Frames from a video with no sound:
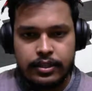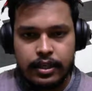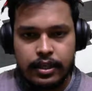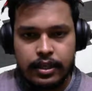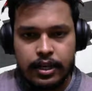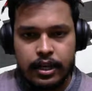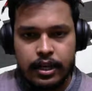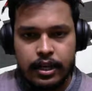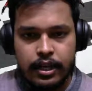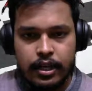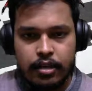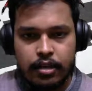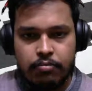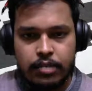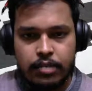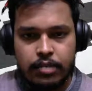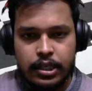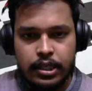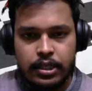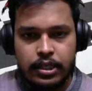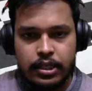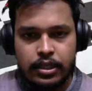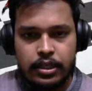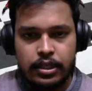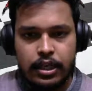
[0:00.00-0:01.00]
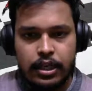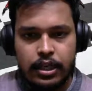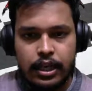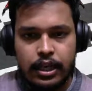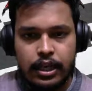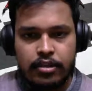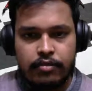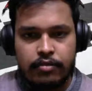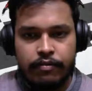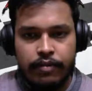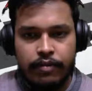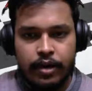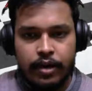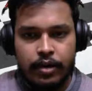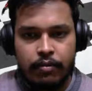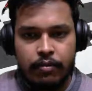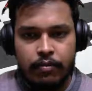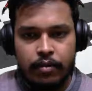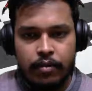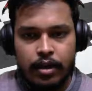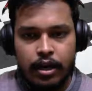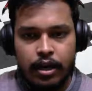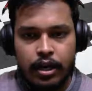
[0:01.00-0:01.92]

attack by h5,